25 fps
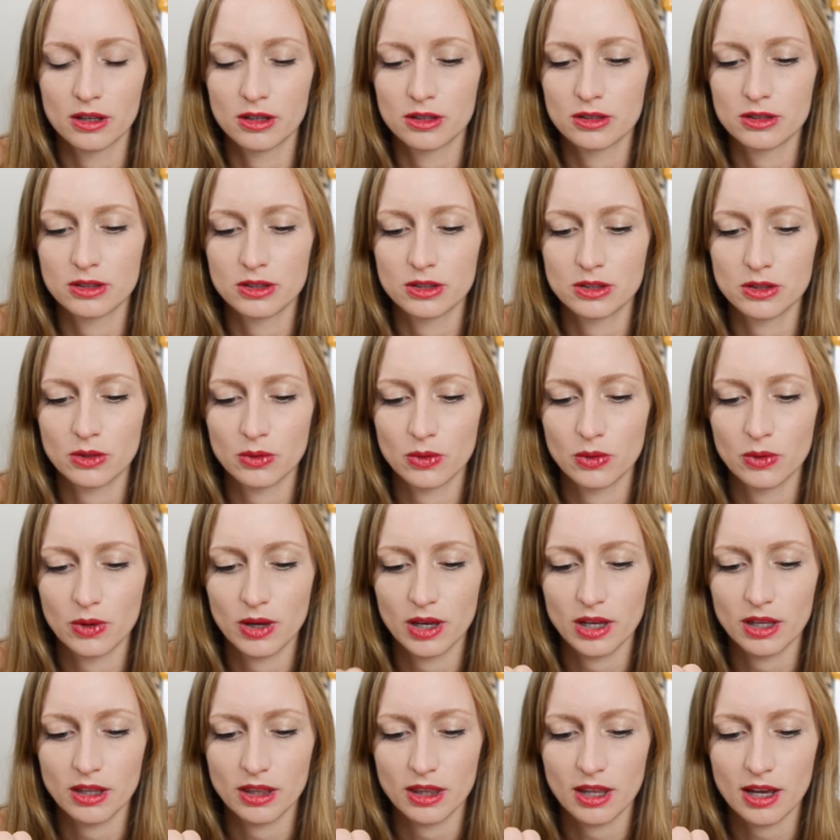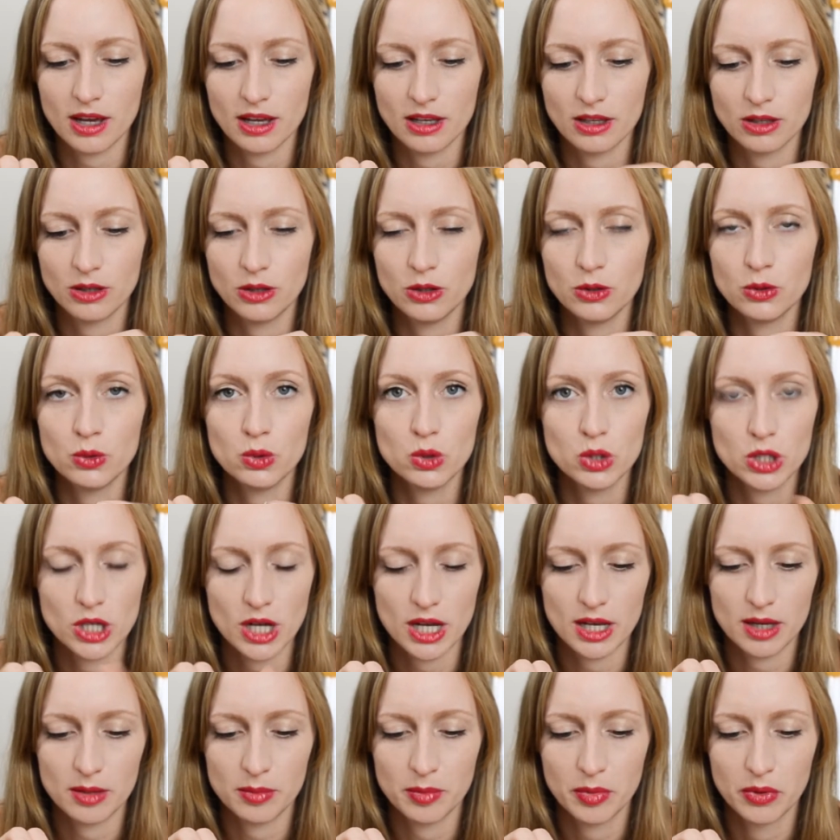so you get that U
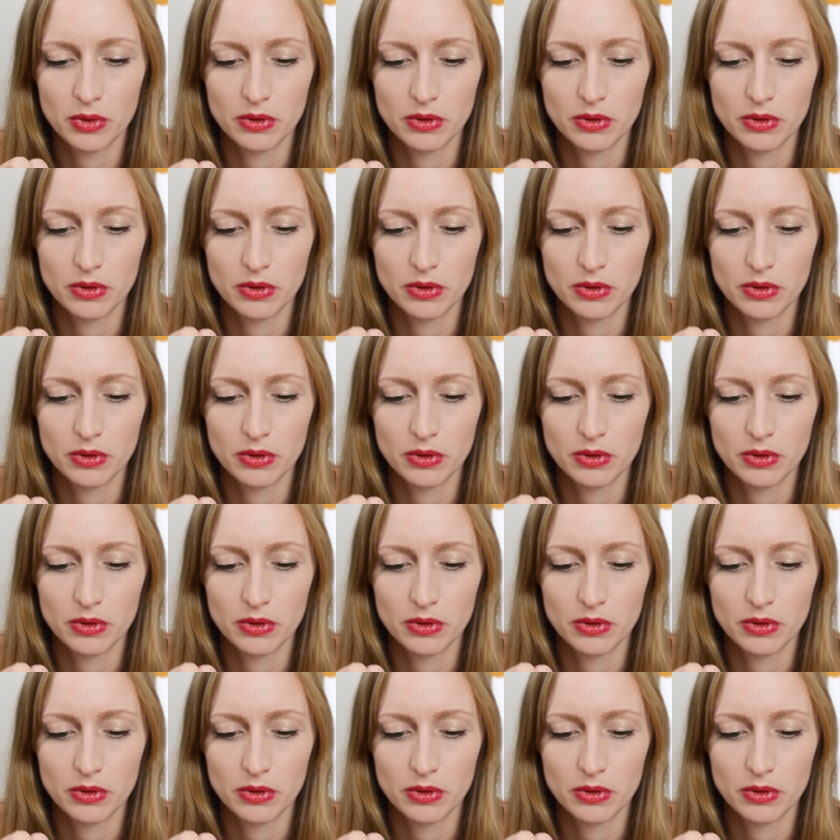shape.